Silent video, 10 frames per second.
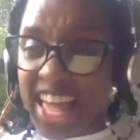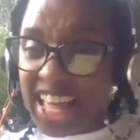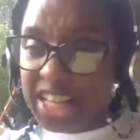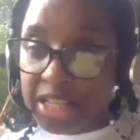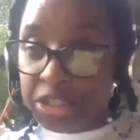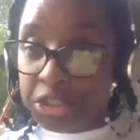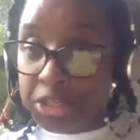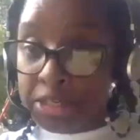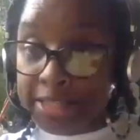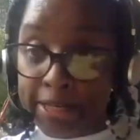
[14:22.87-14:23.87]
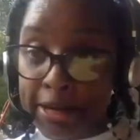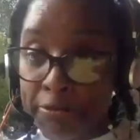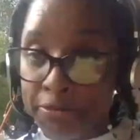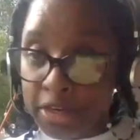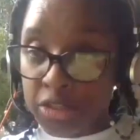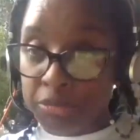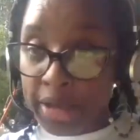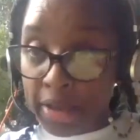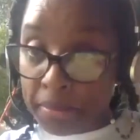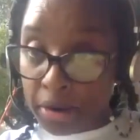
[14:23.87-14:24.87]
And the legend is he never finished
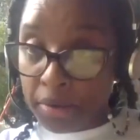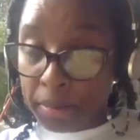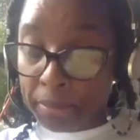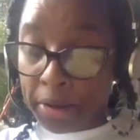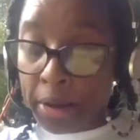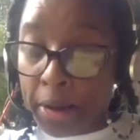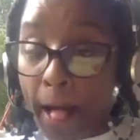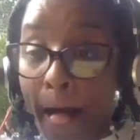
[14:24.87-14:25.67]
paying my grandpa,